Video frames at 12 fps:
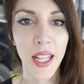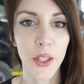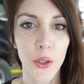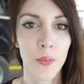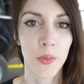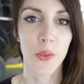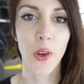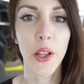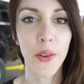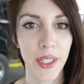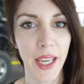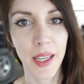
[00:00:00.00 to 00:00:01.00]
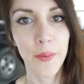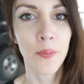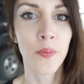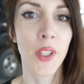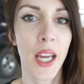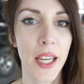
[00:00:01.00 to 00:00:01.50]
Hello, it's following day.
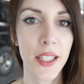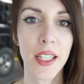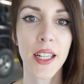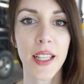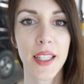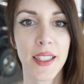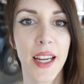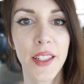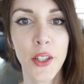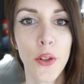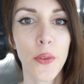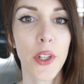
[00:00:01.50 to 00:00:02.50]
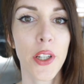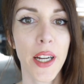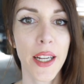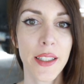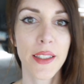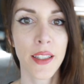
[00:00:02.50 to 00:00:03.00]
I just got a side note for you
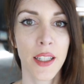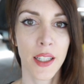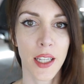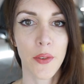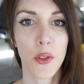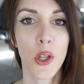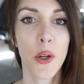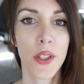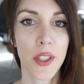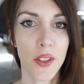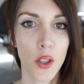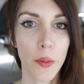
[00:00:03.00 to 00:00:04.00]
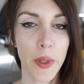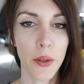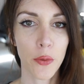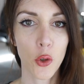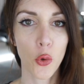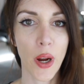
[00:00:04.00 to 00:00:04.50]
guys. If you notice there's a little bit
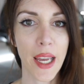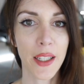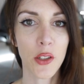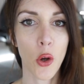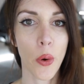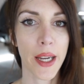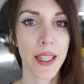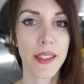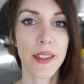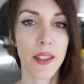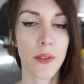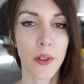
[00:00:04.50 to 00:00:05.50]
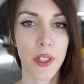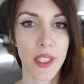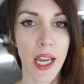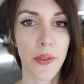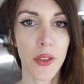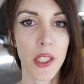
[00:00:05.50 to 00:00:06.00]
of gray noise in the first
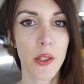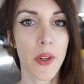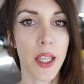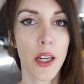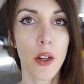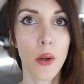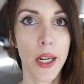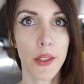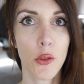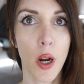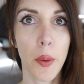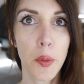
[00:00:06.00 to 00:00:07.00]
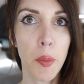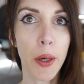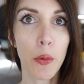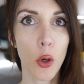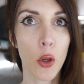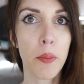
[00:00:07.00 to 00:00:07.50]
half of this video, I dropped my
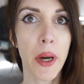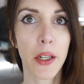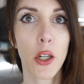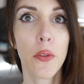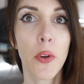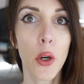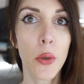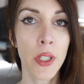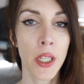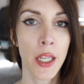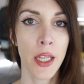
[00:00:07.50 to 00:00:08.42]
Rode microphone